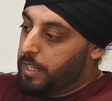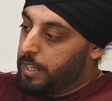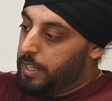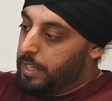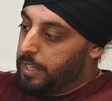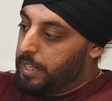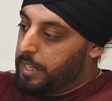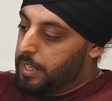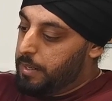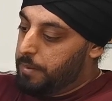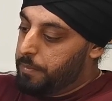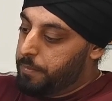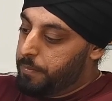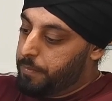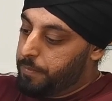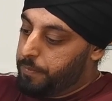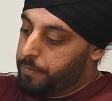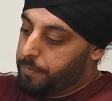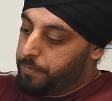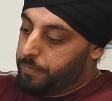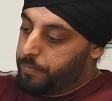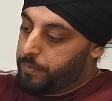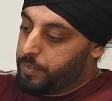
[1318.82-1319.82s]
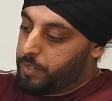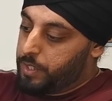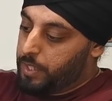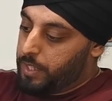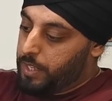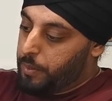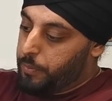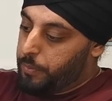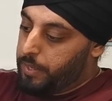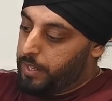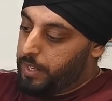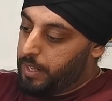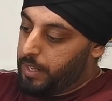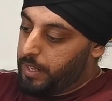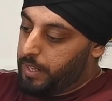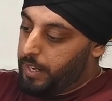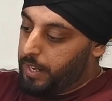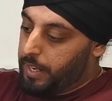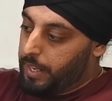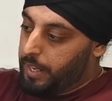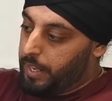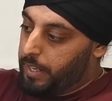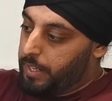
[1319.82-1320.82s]
so that we can
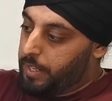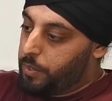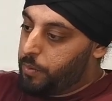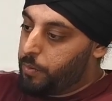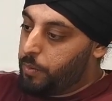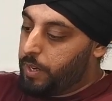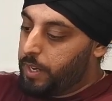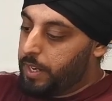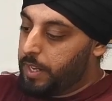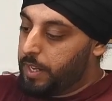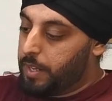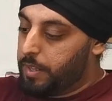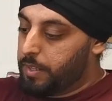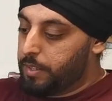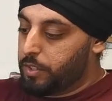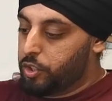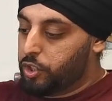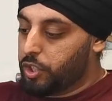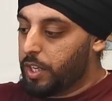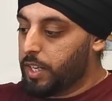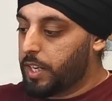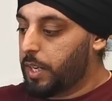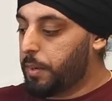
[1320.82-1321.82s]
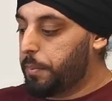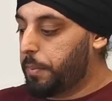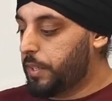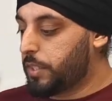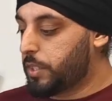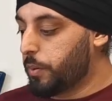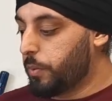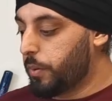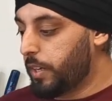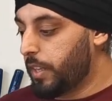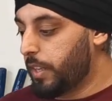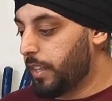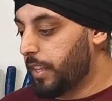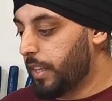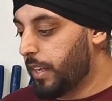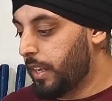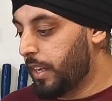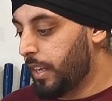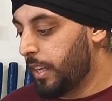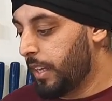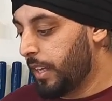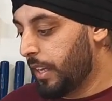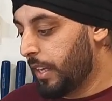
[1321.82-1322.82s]
get a quite chunky piece of wood in
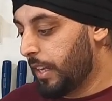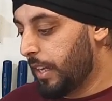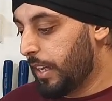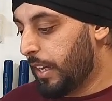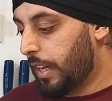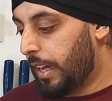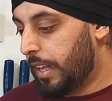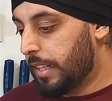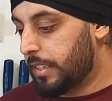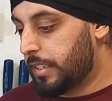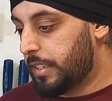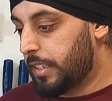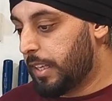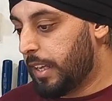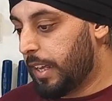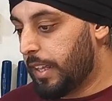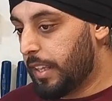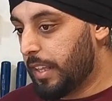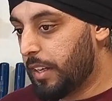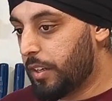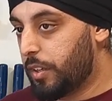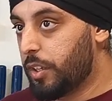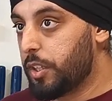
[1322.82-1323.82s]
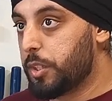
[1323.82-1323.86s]
there and see how that